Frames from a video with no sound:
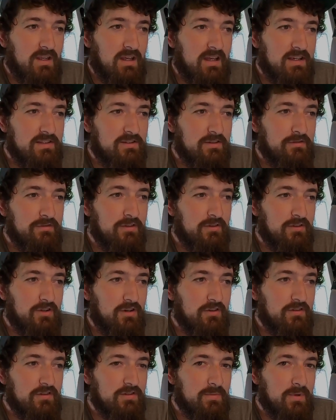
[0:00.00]
I still feel
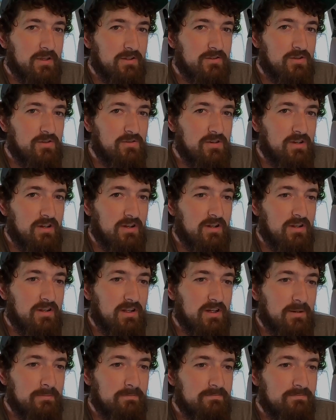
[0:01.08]
nervous about screwing it all
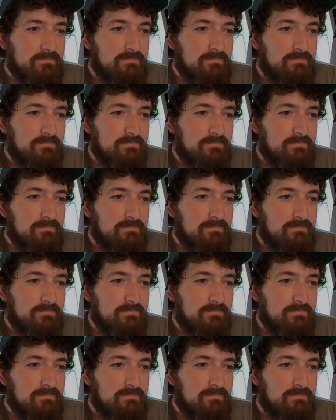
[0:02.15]
up.